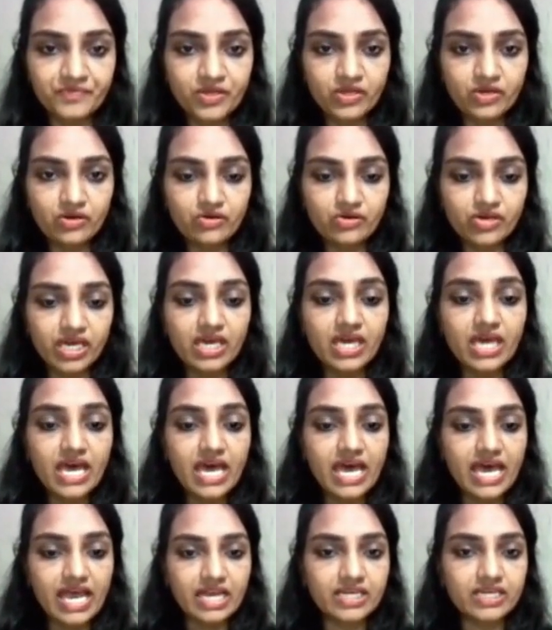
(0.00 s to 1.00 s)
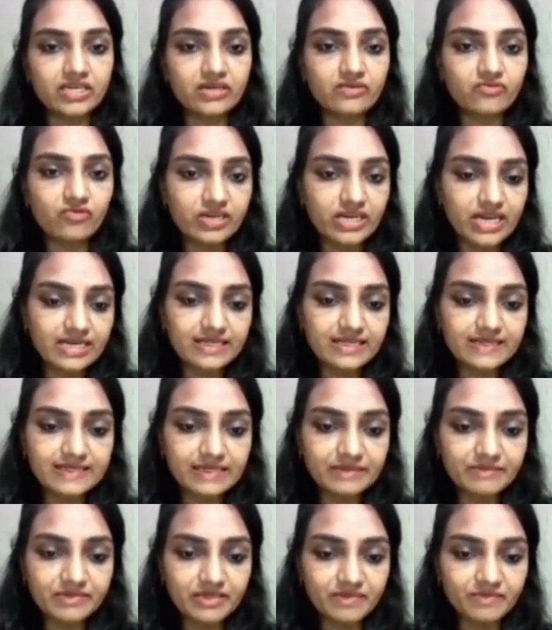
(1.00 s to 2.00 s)
Okay, and what are the
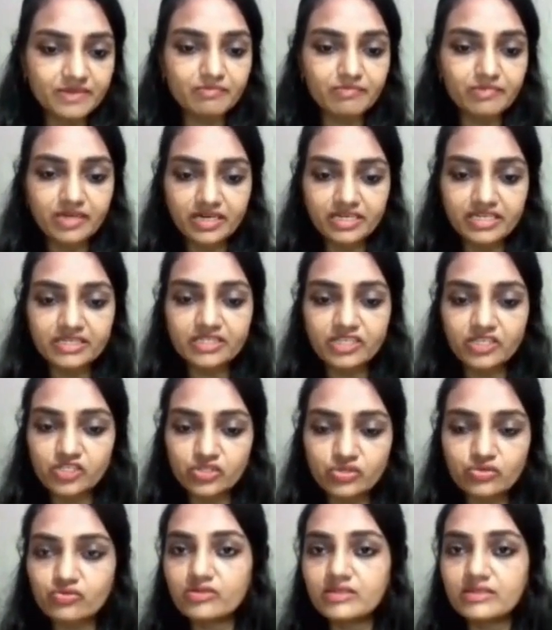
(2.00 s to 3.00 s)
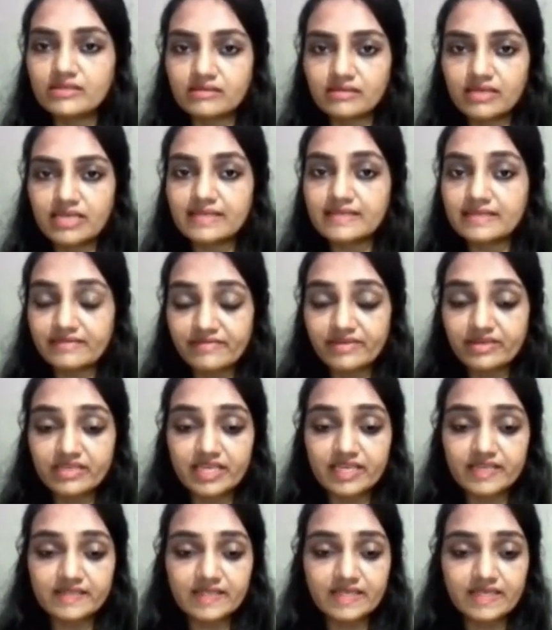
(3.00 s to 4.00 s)
symptoms? Blood in the stools in severe
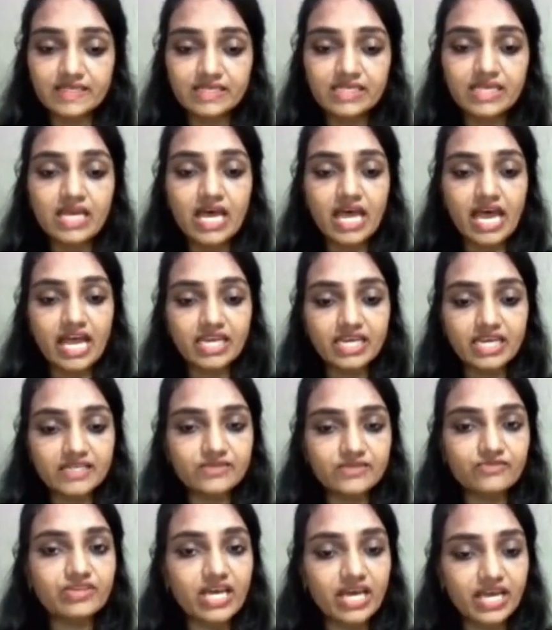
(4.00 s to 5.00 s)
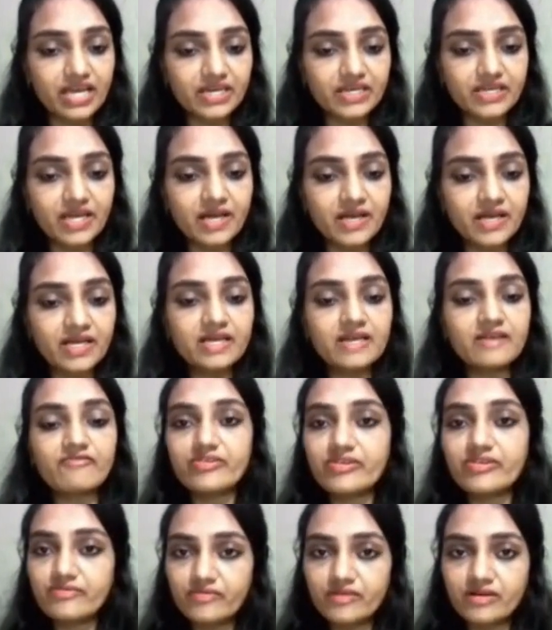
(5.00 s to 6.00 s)
cases, aggressive diarrhea,
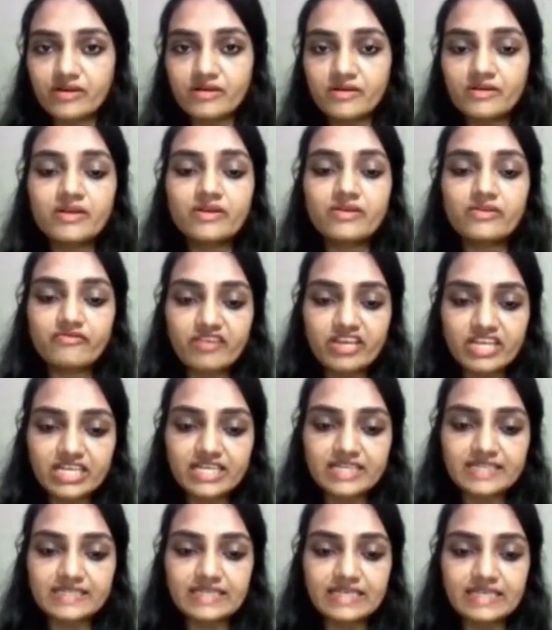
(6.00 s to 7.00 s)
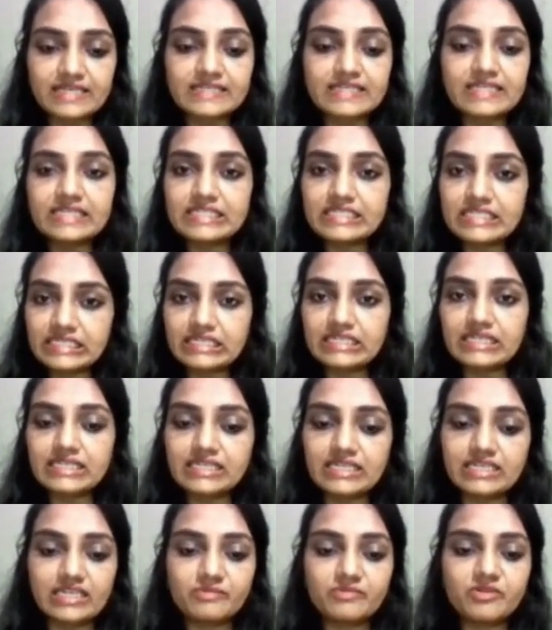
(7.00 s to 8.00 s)
fever, weaknesses, chills, and
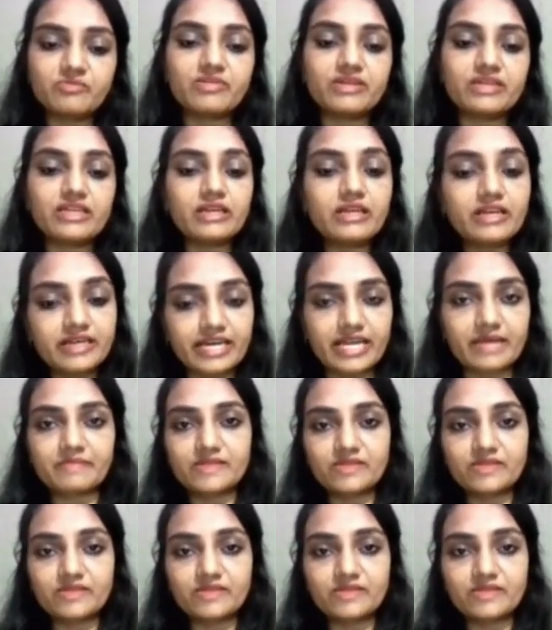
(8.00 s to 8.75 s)
abdominal cramps.